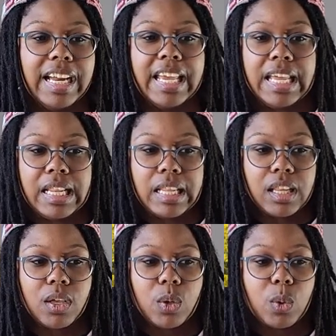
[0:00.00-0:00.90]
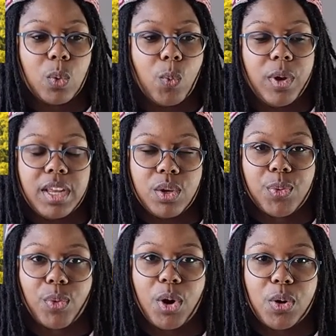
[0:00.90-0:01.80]
And when it
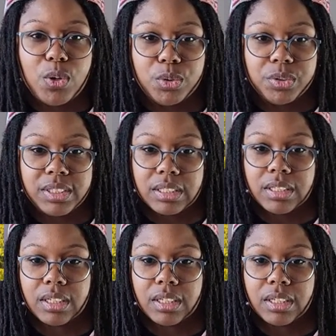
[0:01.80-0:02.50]
grows,